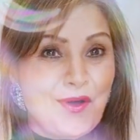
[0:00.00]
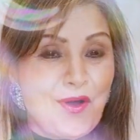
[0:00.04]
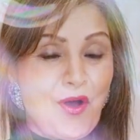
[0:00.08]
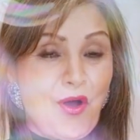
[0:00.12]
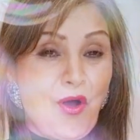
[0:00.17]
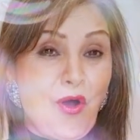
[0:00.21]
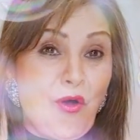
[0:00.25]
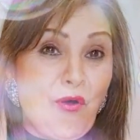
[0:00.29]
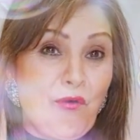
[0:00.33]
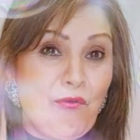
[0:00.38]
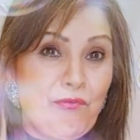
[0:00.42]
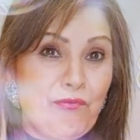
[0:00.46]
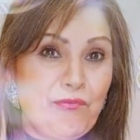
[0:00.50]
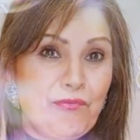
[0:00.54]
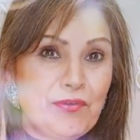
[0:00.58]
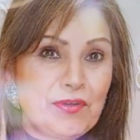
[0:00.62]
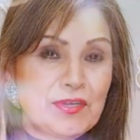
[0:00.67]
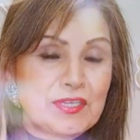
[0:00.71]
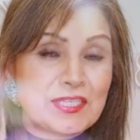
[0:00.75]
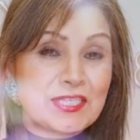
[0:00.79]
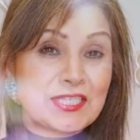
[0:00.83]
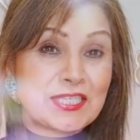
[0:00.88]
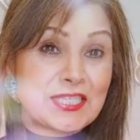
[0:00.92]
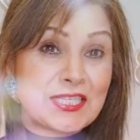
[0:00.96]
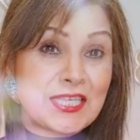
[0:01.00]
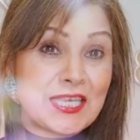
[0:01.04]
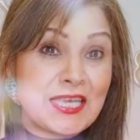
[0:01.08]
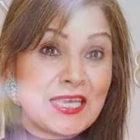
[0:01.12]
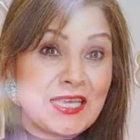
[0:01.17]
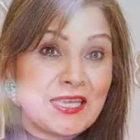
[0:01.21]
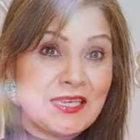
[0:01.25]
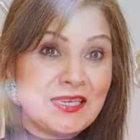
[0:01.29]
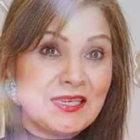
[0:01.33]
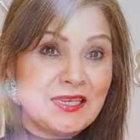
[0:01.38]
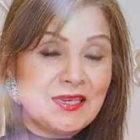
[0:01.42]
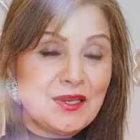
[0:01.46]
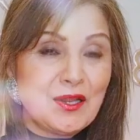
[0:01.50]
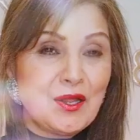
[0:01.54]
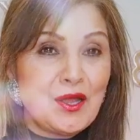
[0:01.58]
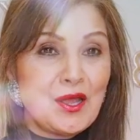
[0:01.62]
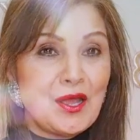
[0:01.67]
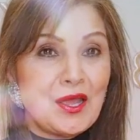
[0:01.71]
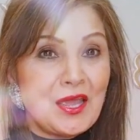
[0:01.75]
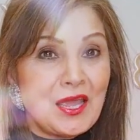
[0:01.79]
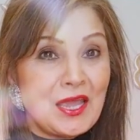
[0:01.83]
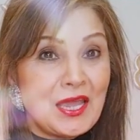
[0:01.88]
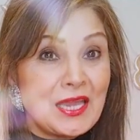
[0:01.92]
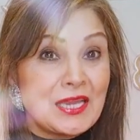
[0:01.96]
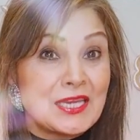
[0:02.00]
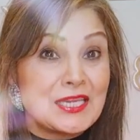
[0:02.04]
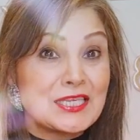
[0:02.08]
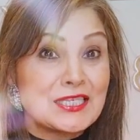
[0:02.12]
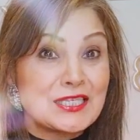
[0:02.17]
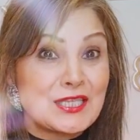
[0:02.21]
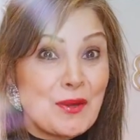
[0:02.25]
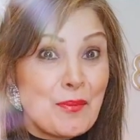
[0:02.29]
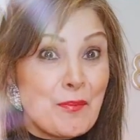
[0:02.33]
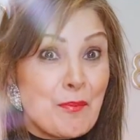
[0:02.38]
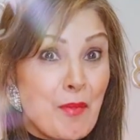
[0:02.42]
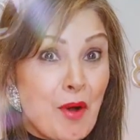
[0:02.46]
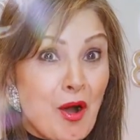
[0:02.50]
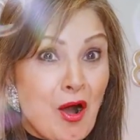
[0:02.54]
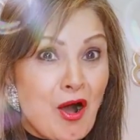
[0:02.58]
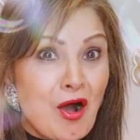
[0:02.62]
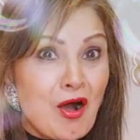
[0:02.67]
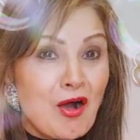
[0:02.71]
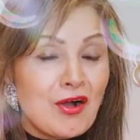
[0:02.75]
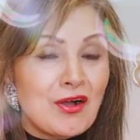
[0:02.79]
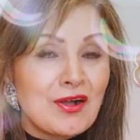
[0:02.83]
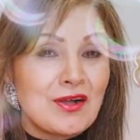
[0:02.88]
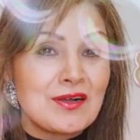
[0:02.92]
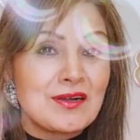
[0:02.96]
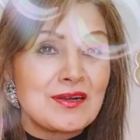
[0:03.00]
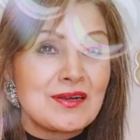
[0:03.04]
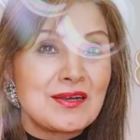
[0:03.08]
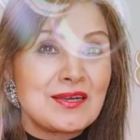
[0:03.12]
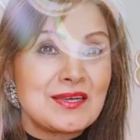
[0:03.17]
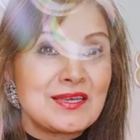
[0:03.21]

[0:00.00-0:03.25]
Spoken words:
of a seal. It is a mark.